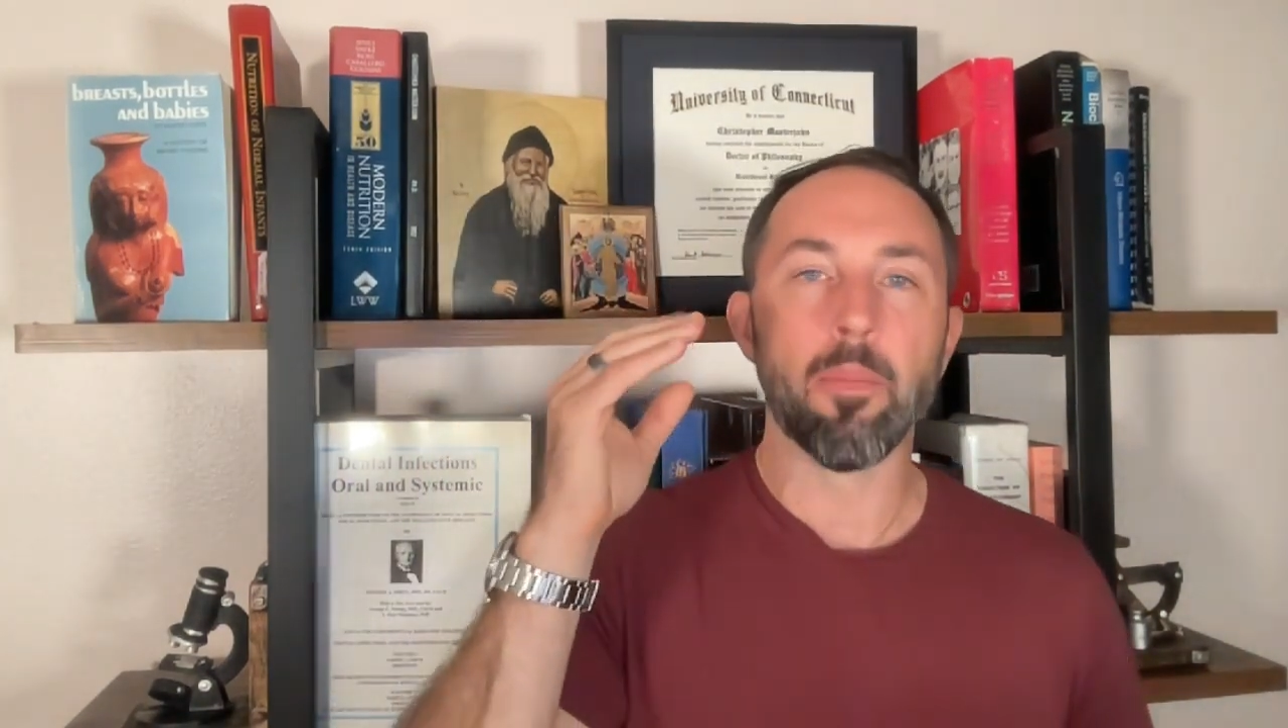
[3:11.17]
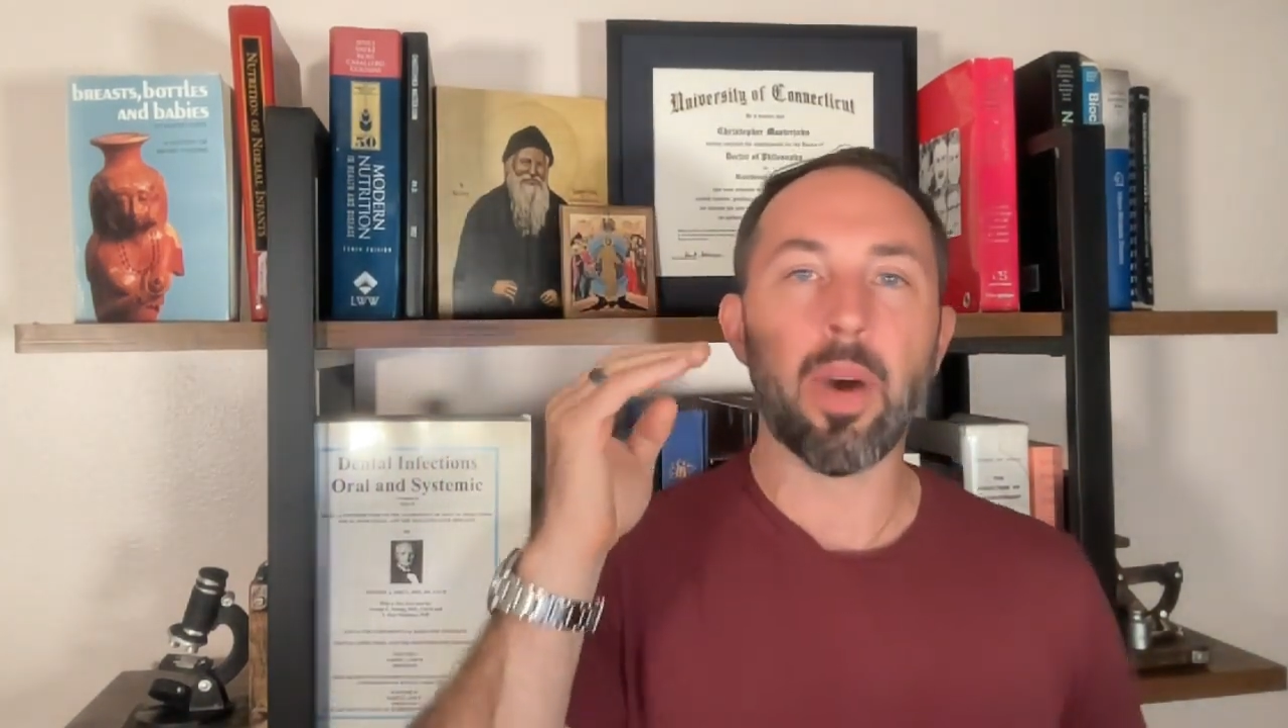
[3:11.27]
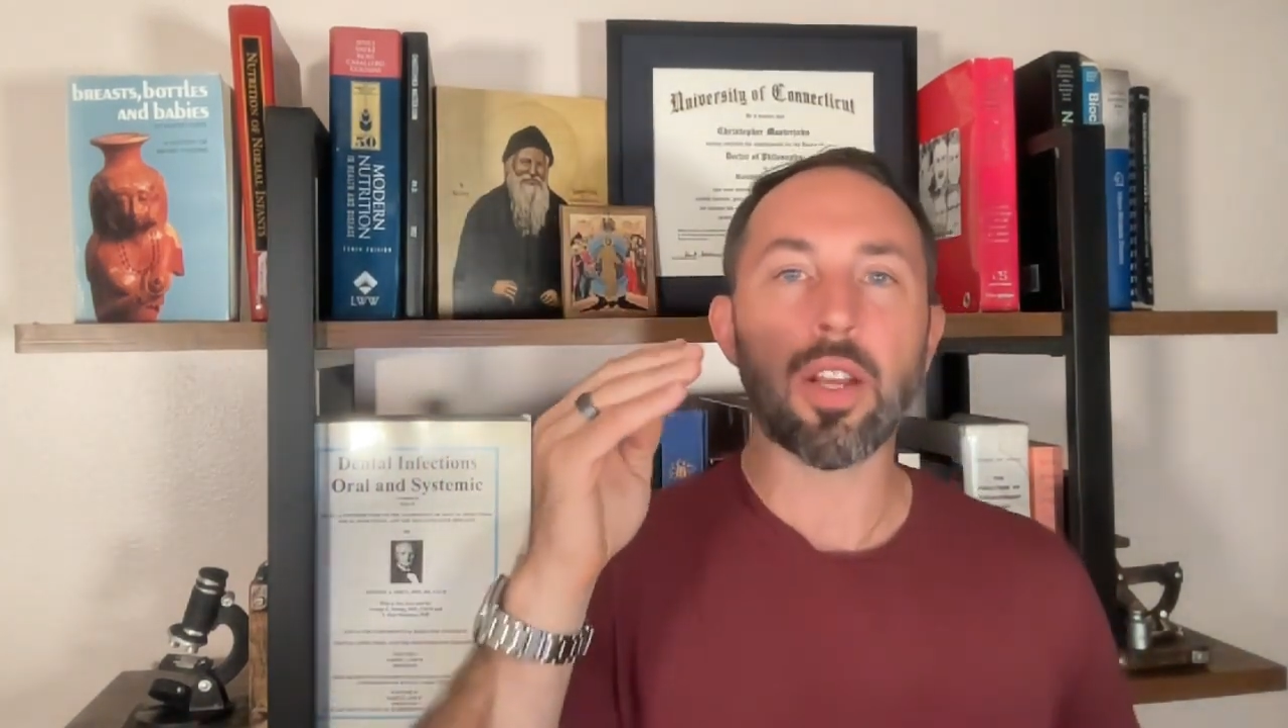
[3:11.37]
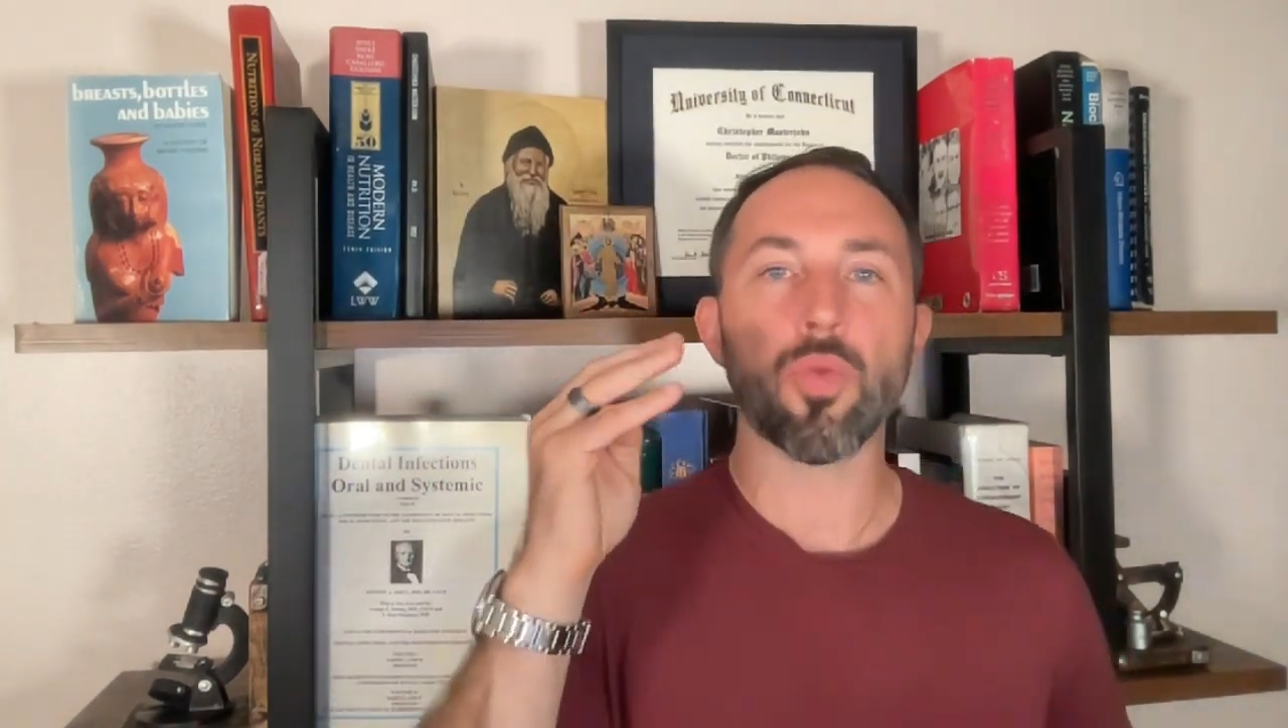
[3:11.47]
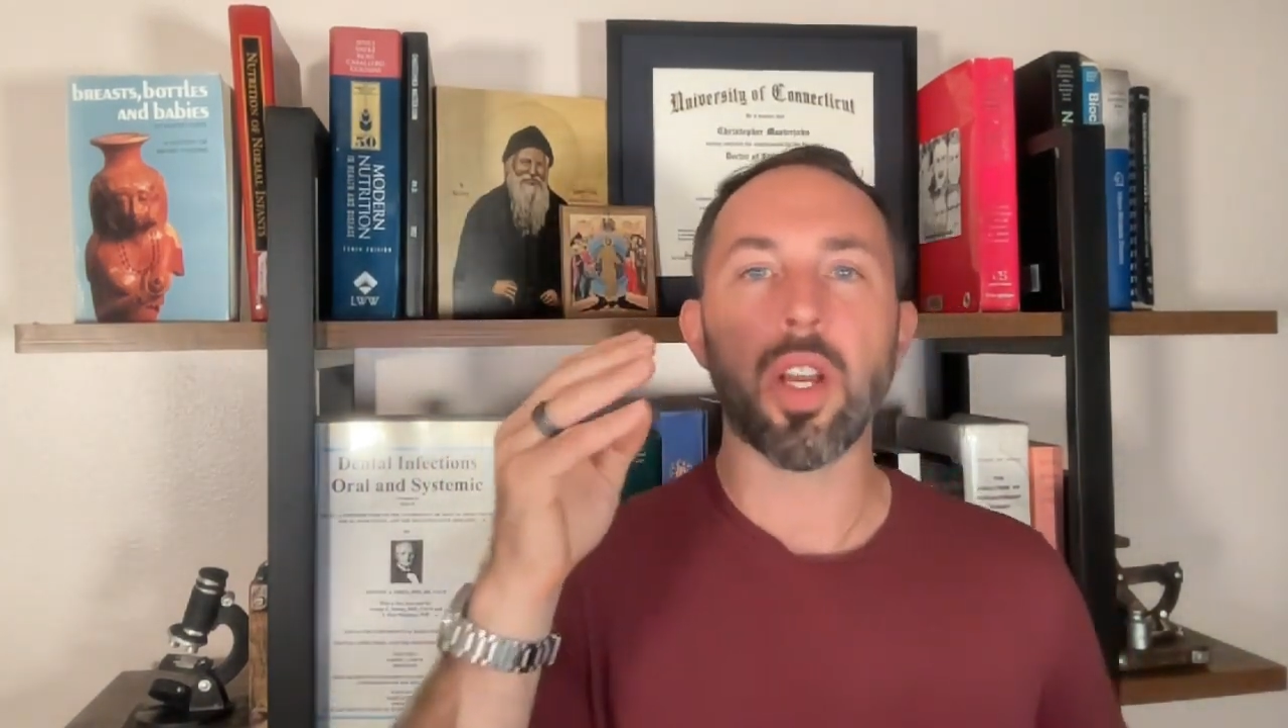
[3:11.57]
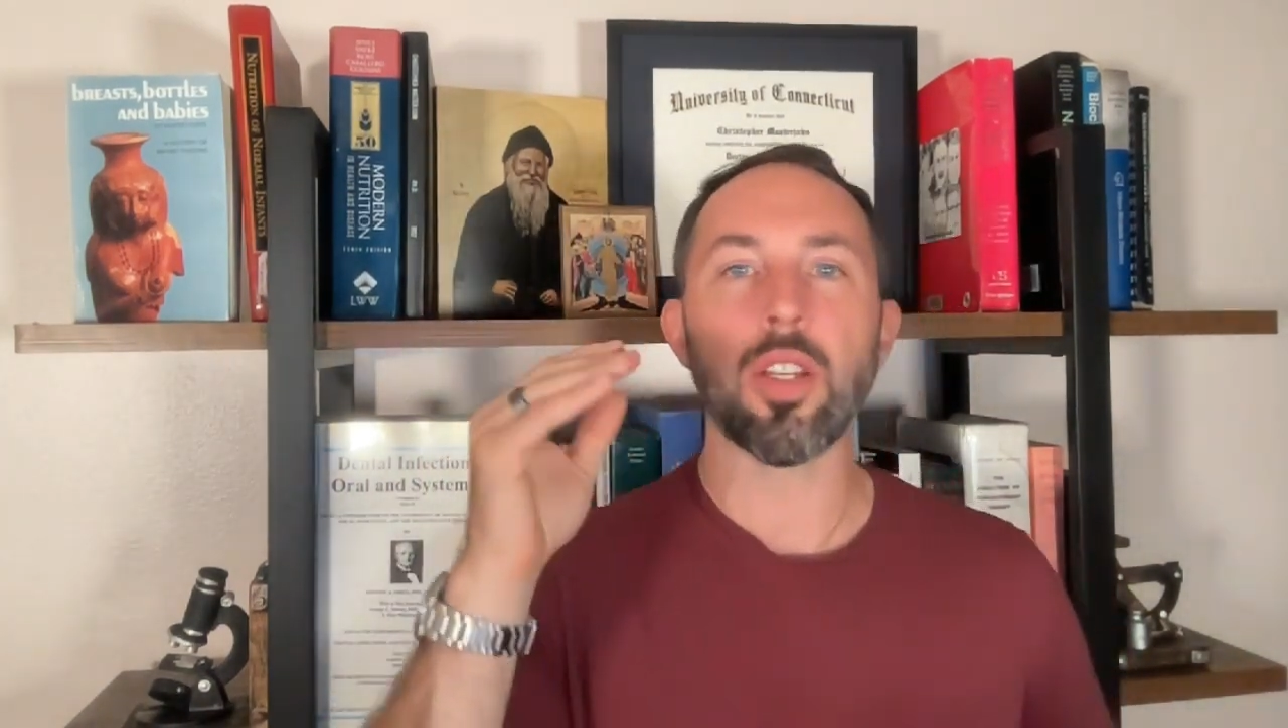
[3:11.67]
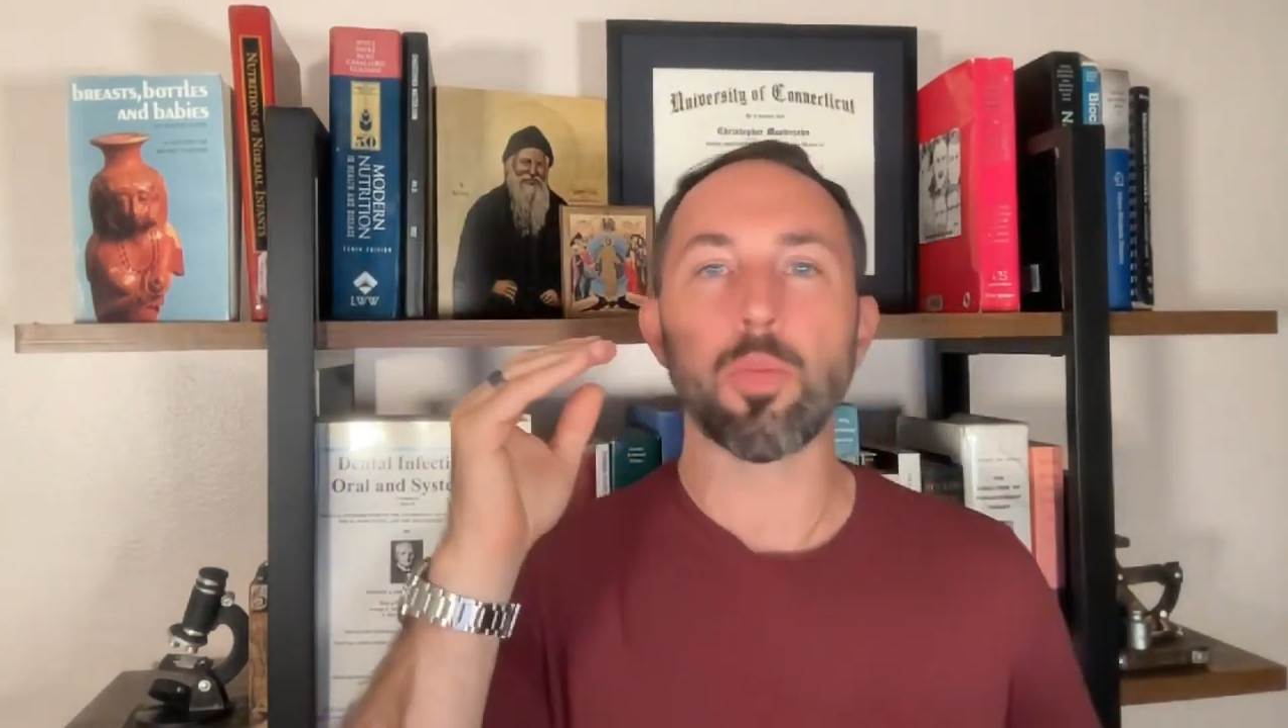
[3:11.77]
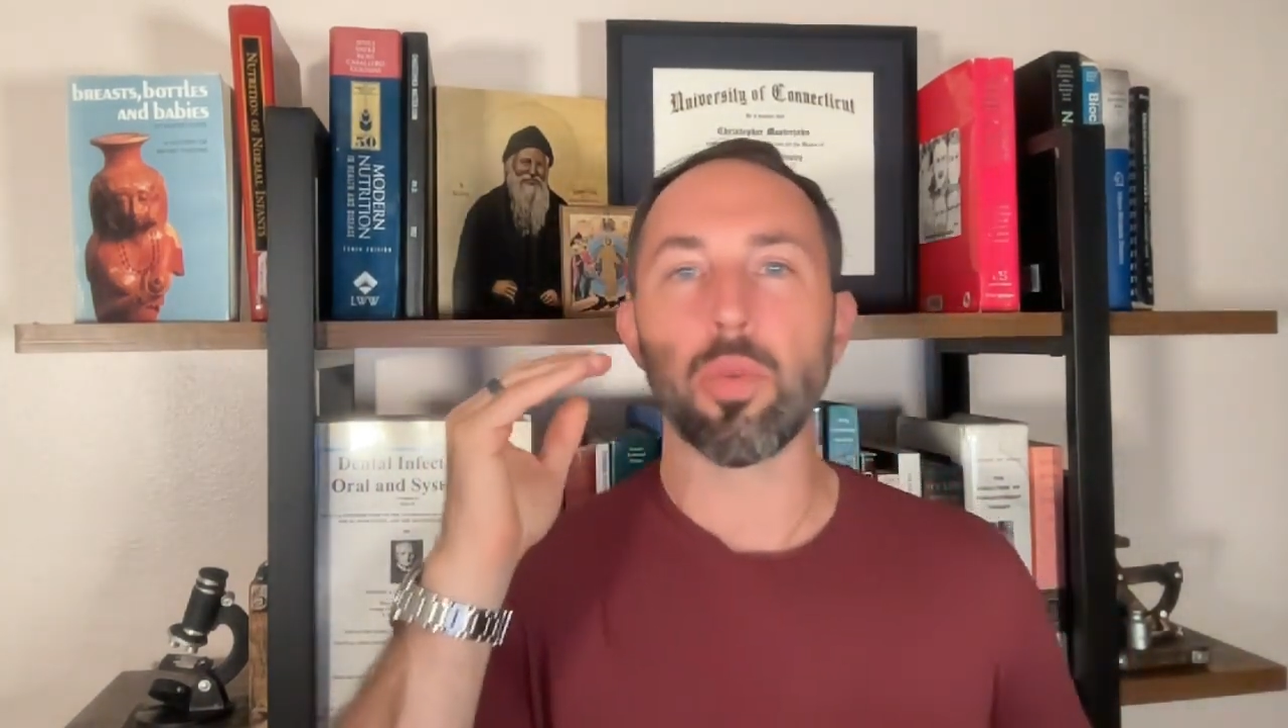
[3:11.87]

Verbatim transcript: might raise